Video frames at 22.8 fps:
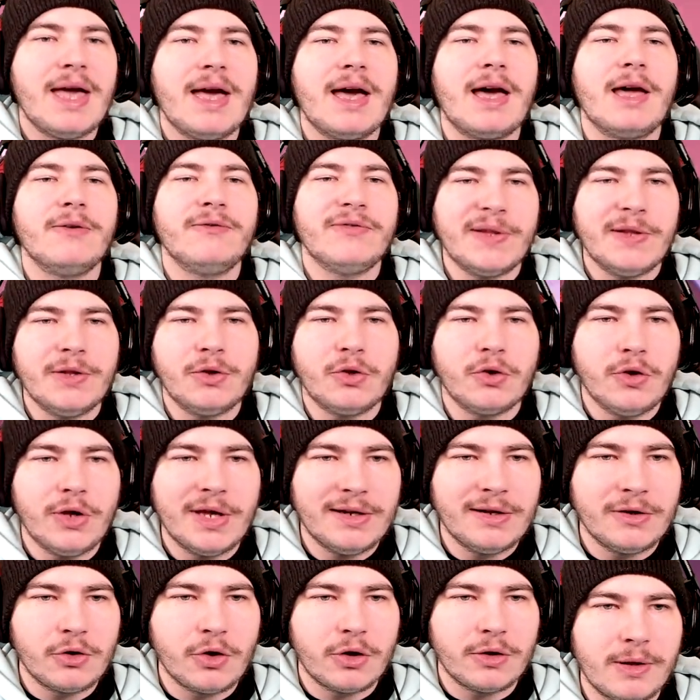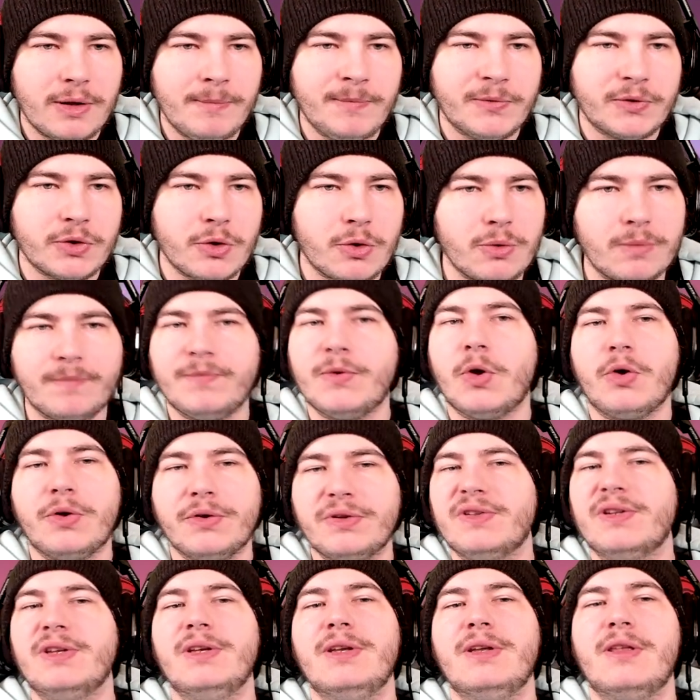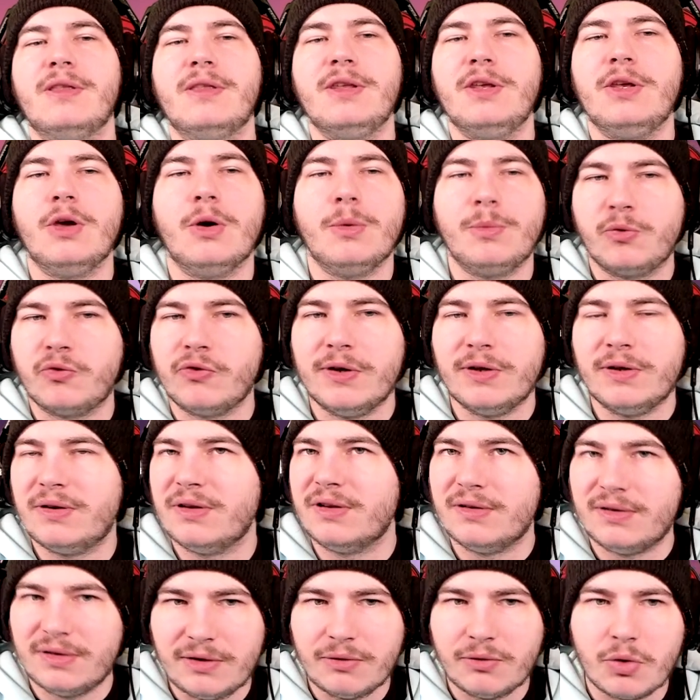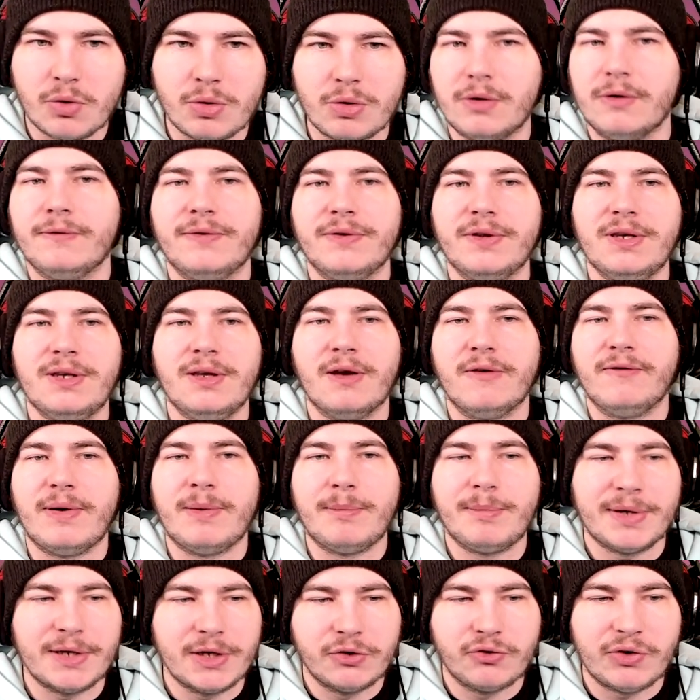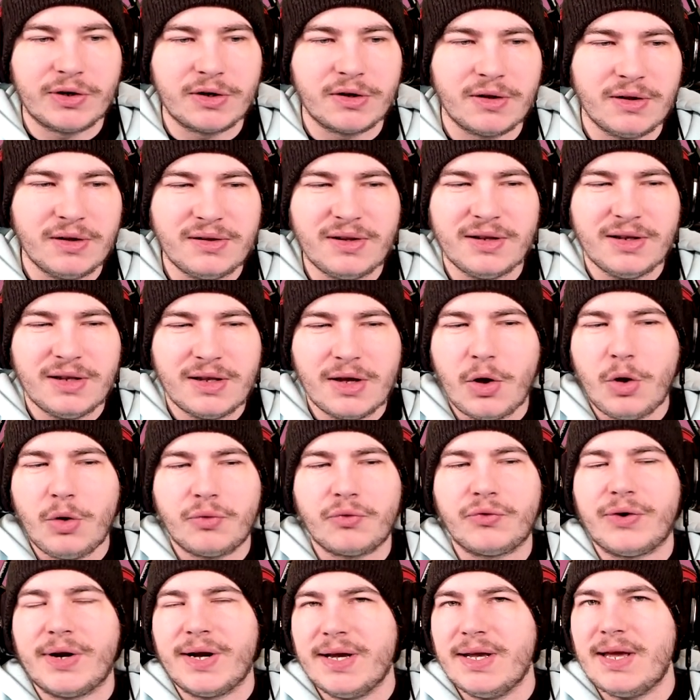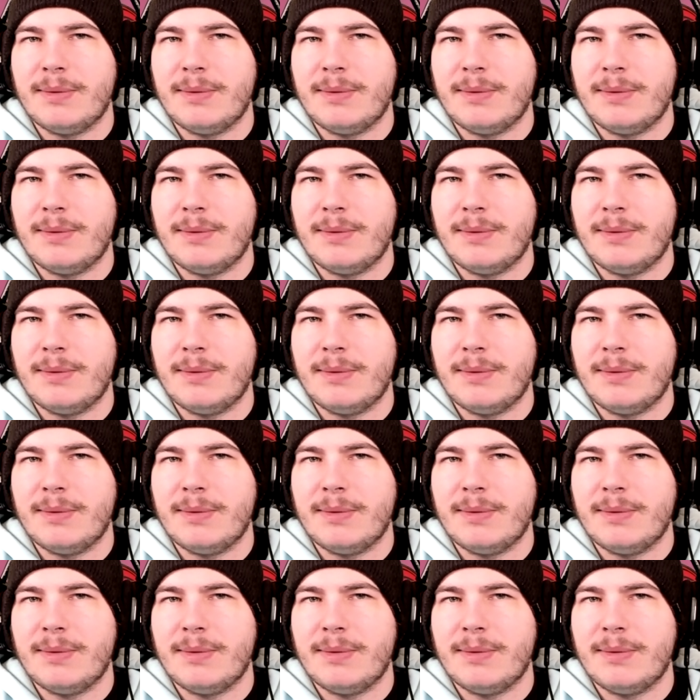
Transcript: I finally gone ahead and got So also the upgrade 0 of the Vampire Dragon, it's alright.